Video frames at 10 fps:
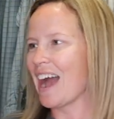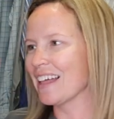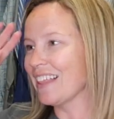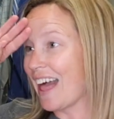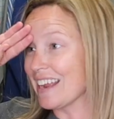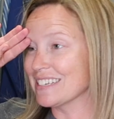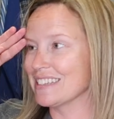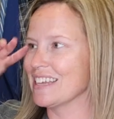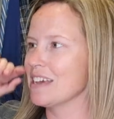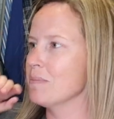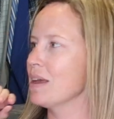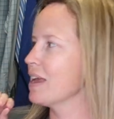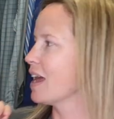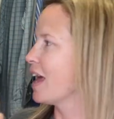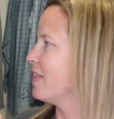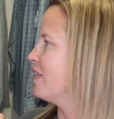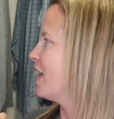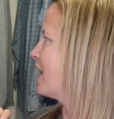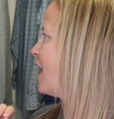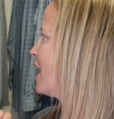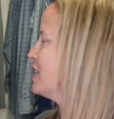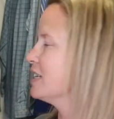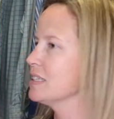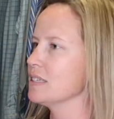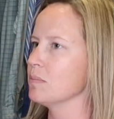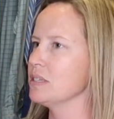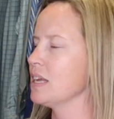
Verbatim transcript: I liked them. And then I did some